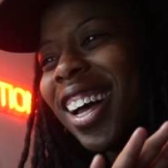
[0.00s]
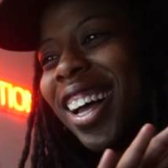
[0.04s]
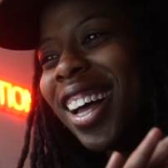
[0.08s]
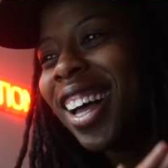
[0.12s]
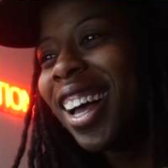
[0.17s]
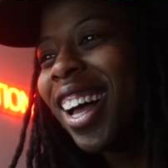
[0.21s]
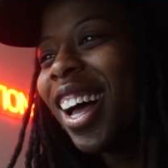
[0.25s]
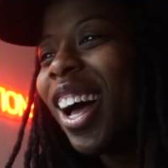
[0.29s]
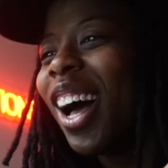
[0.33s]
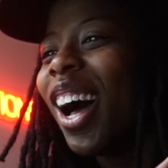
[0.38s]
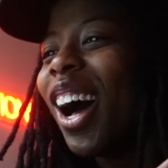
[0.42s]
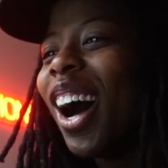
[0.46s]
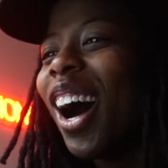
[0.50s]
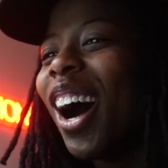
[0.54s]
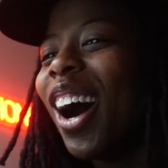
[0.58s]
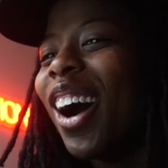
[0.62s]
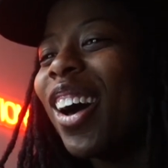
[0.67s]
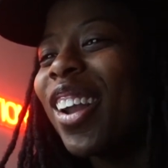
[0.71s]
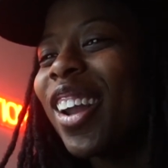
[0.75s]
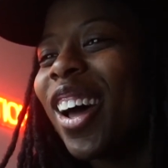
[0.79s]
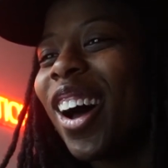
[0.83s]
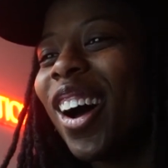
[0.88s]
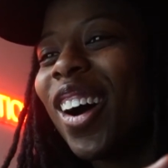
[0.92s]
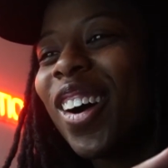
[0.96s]

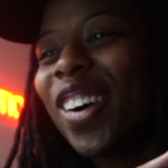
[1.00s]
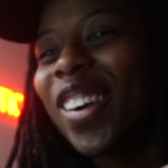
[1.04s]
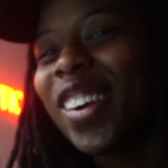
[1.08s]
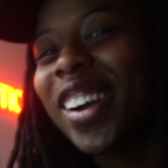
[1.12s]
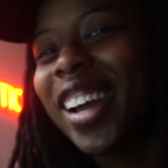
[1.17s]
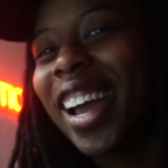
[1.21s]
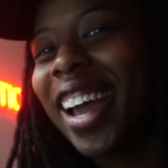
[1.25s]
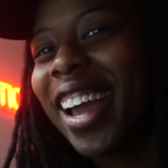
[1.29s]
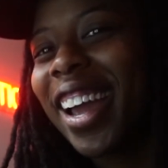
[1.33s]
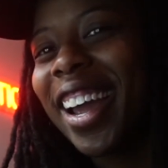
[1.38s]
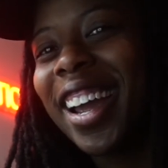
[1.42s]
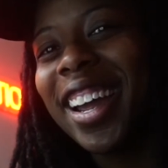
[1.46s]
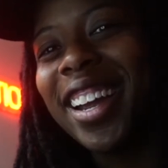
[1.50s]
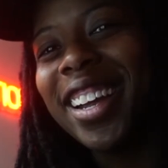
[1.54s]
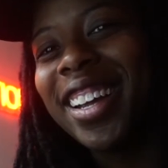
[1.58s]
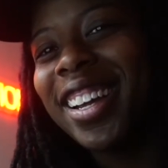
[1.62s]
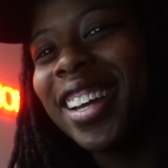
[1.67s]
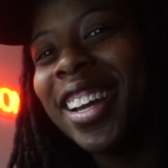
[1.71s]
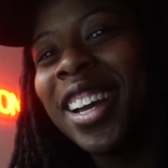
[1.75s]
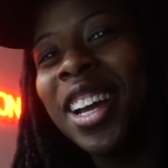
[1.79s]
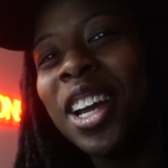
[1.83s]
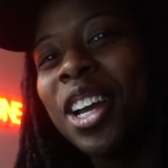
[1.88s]
Hold on, gang.